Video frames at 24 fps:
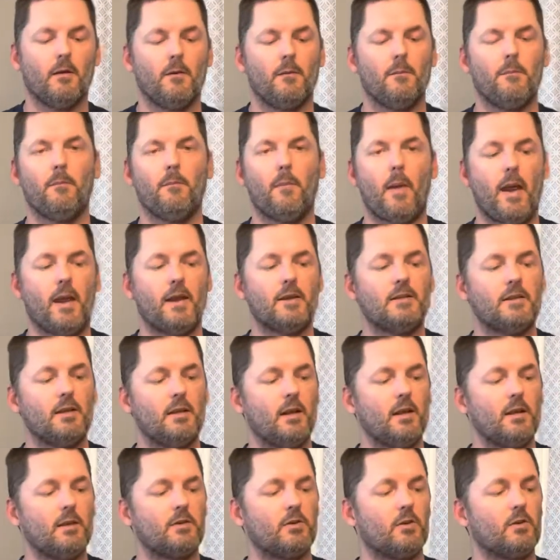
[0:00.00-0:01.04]
Magazine
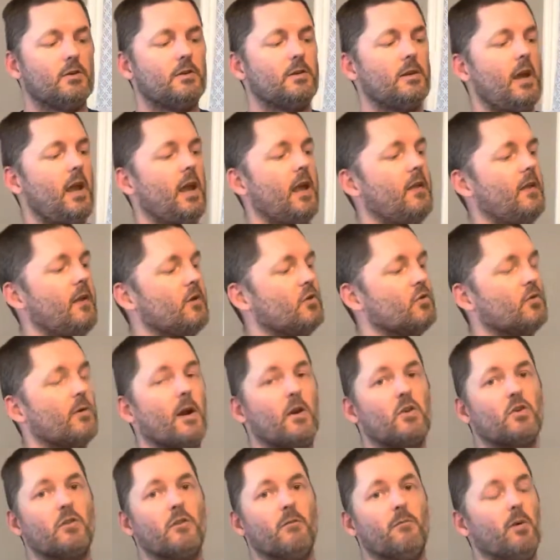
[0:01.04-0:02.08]
inserts in the
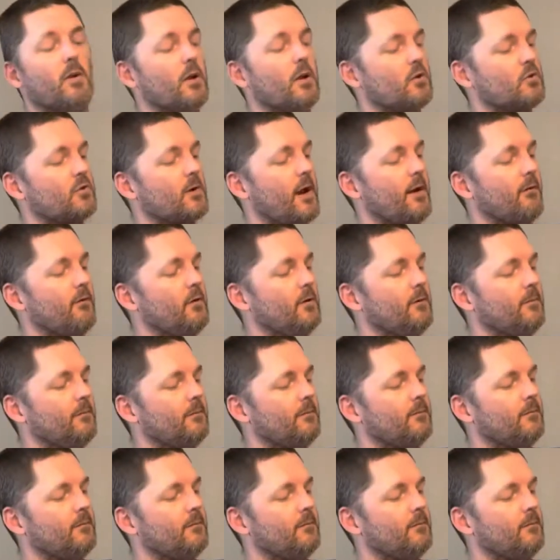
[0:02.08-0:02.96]
direction of bullet travel.